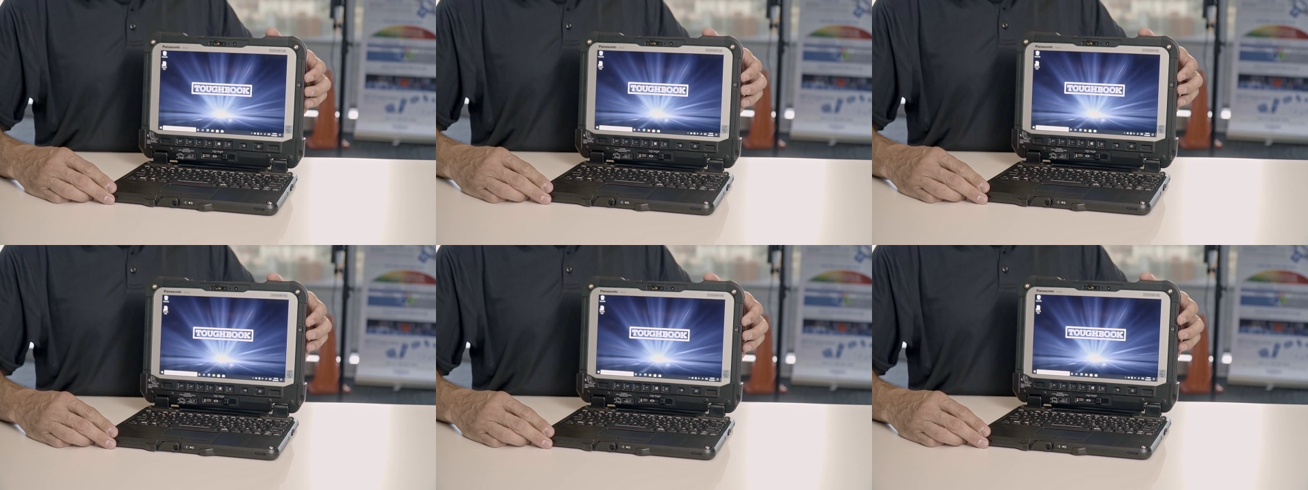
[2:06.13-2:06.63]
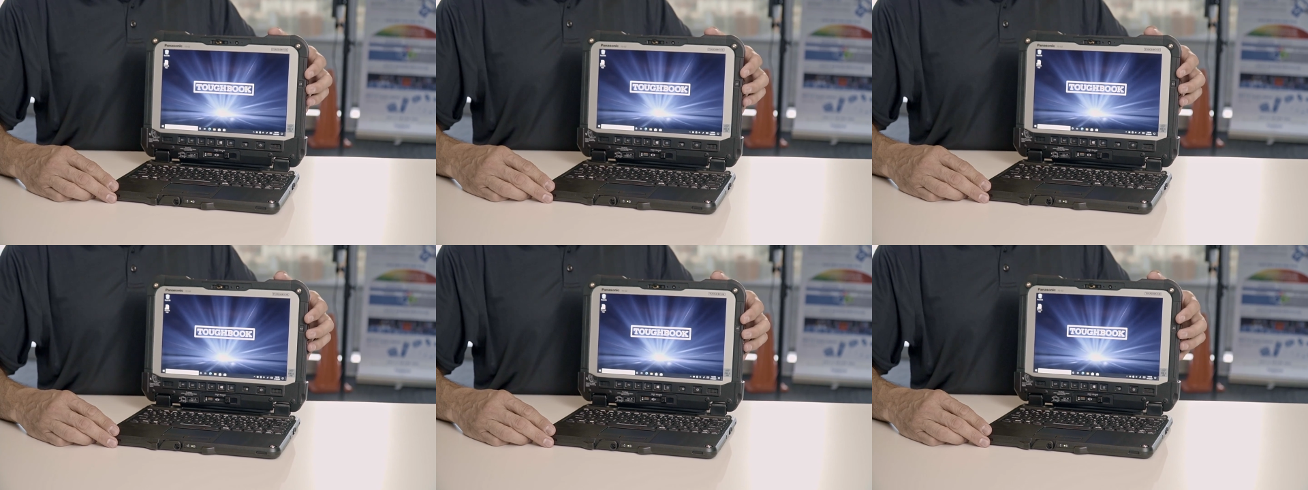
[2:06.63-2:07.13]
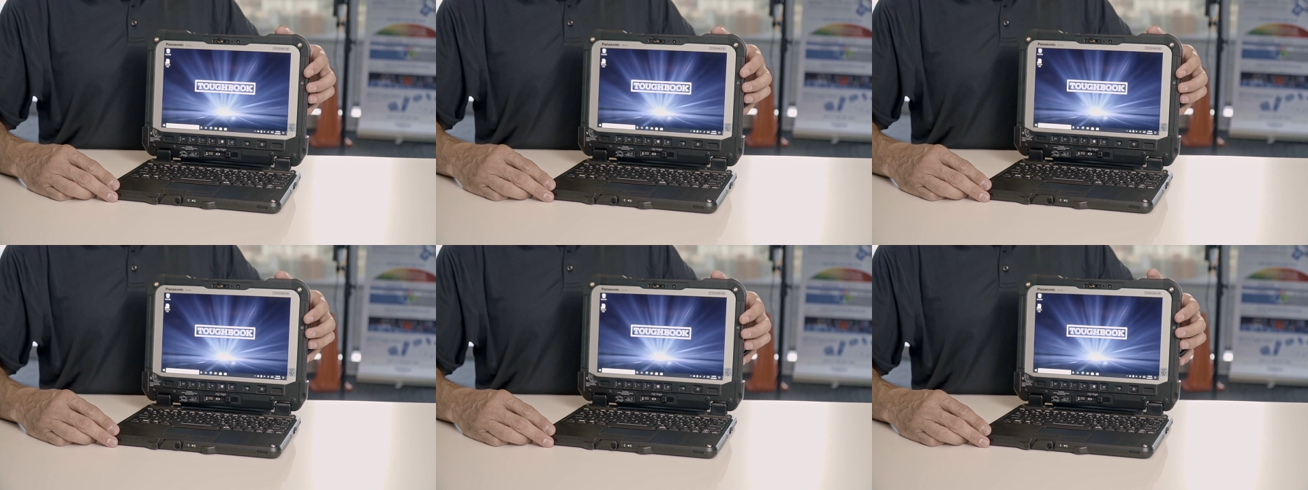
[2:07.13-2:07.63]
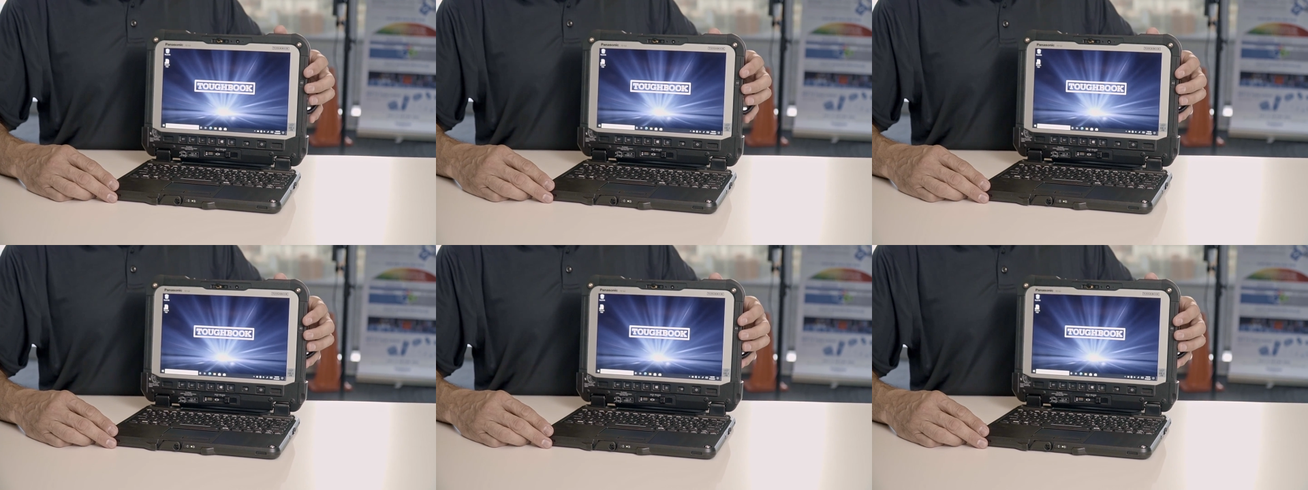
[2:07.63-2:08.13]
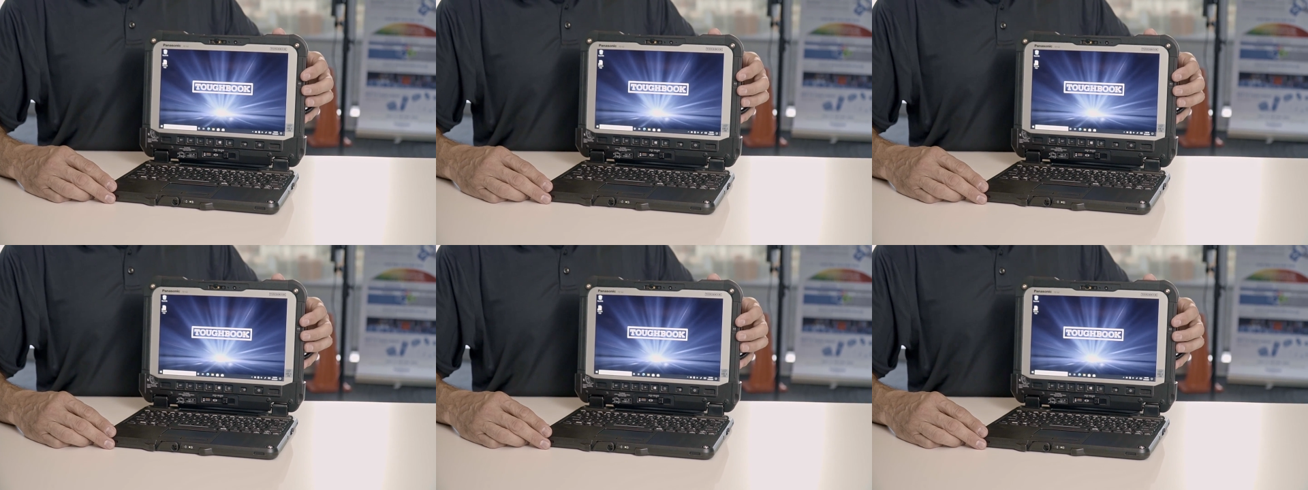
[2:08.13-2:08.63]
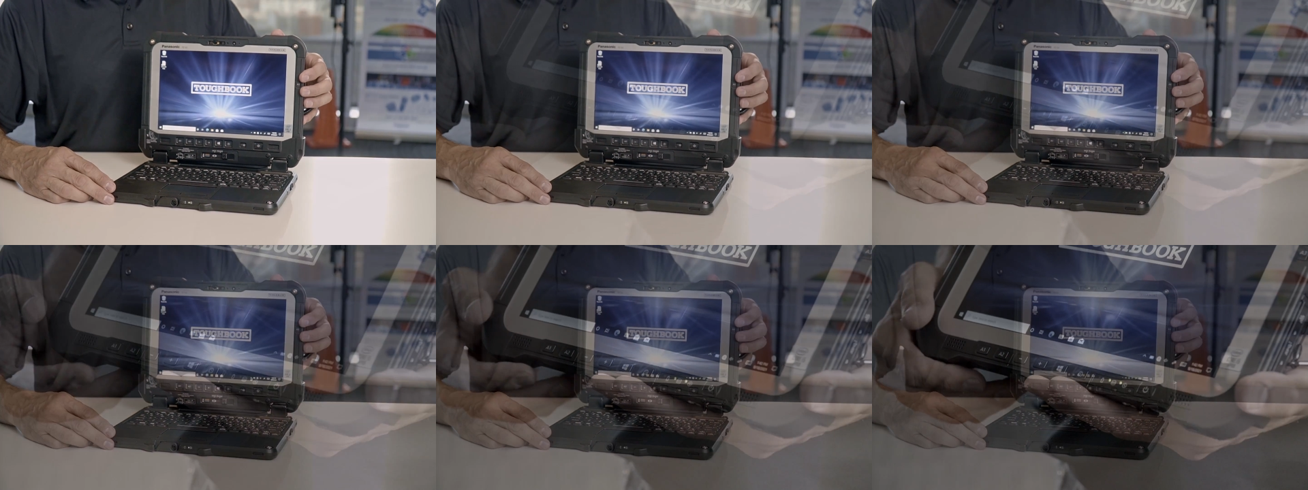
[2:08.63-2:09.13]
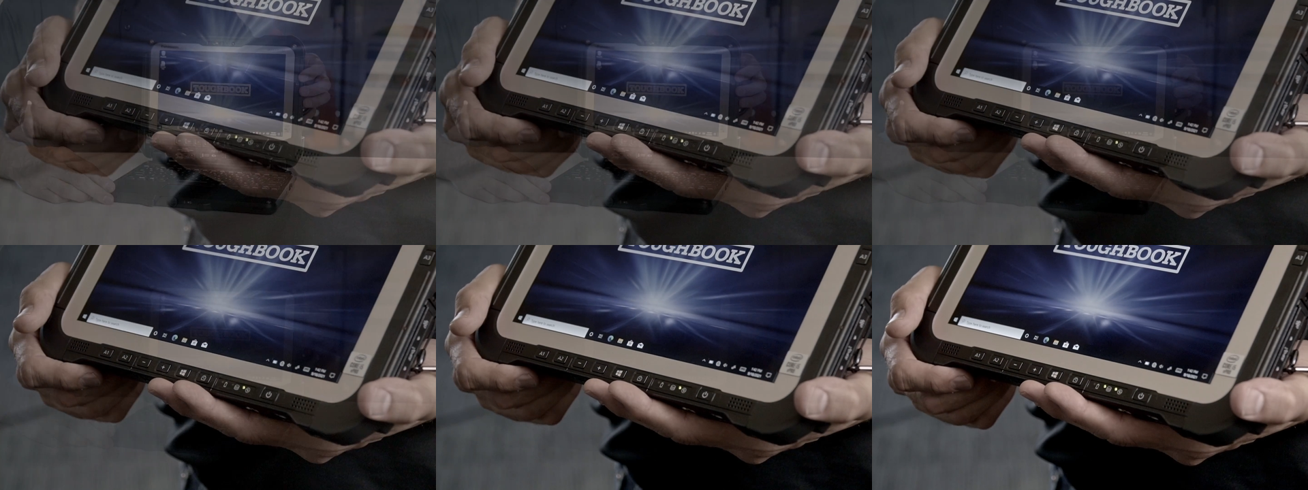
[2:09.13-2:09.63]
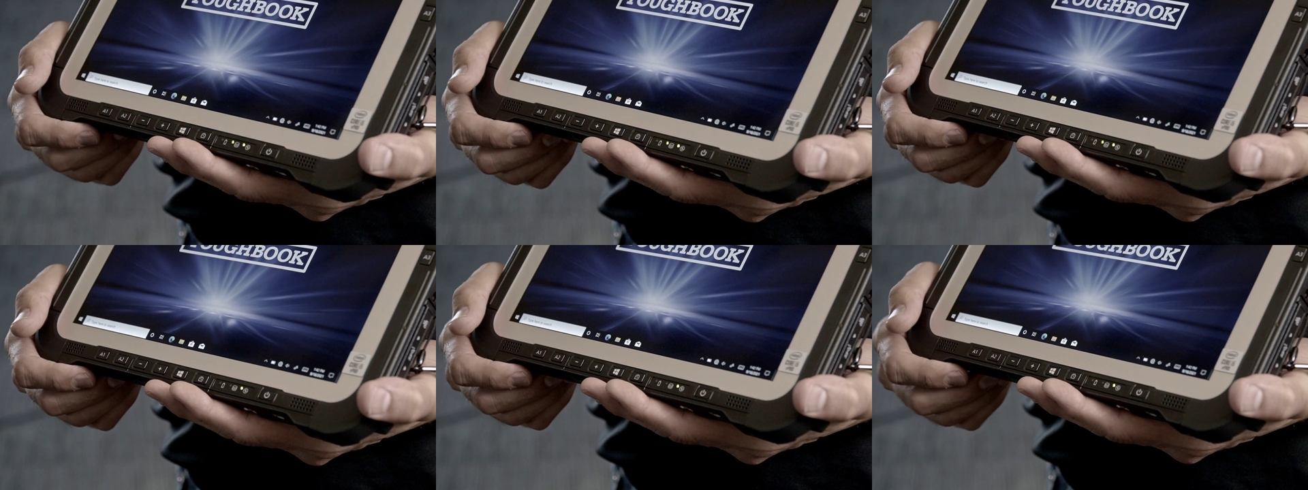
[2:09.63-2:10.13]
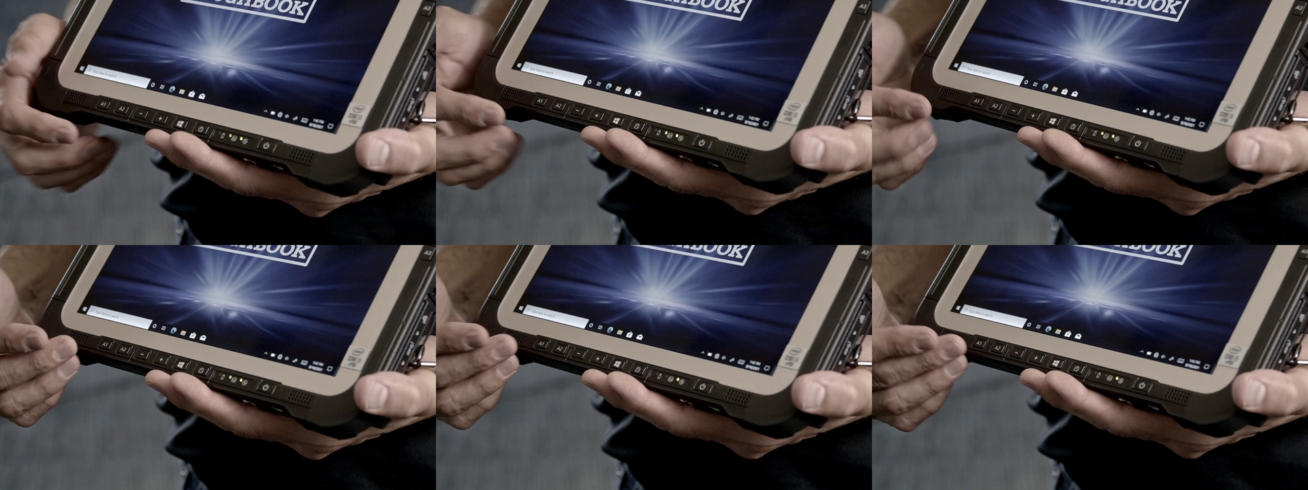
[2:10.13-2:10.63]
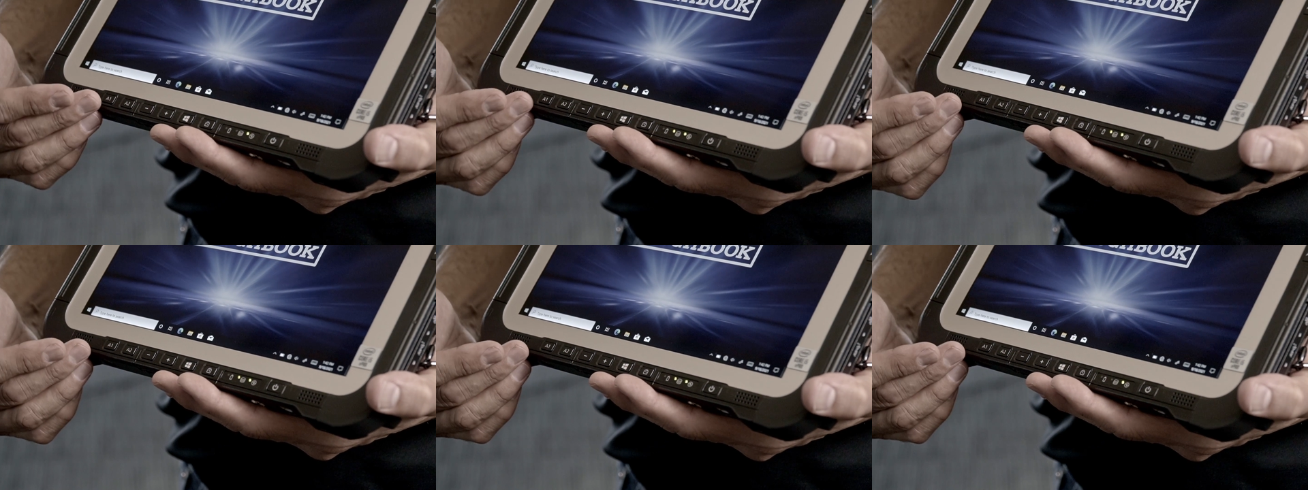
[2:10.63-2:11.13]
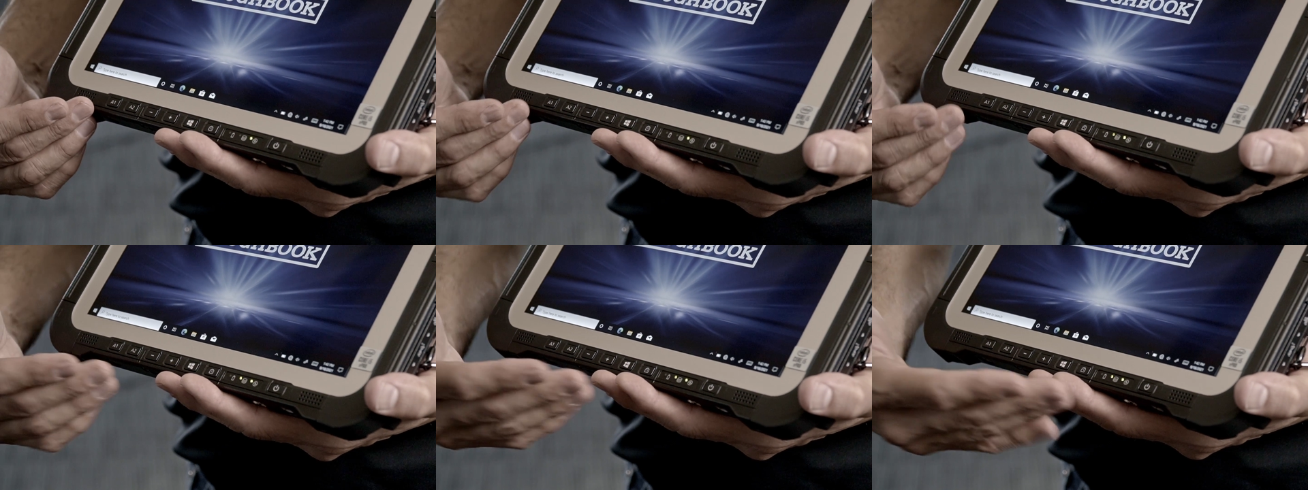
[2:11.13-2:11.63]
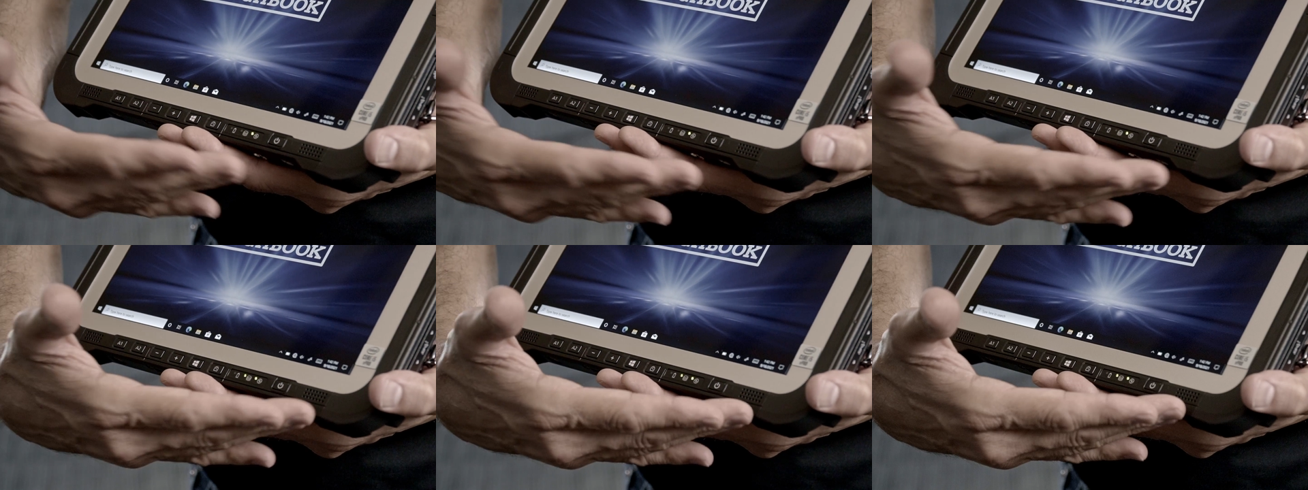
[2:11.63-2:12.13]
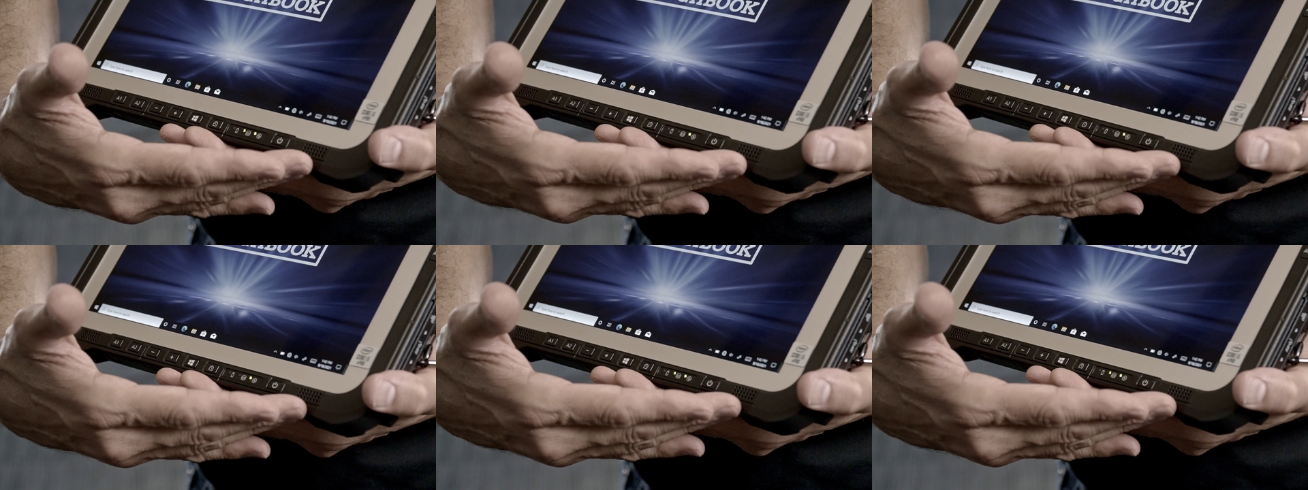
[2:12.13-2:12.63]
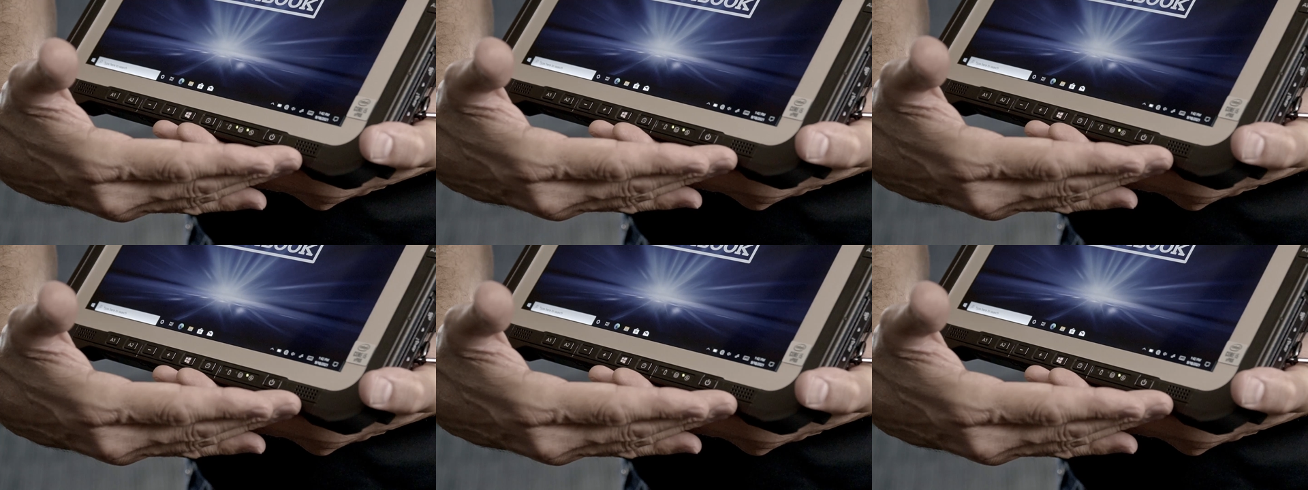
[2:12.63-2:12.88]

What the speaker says: [unreadable: no face in view]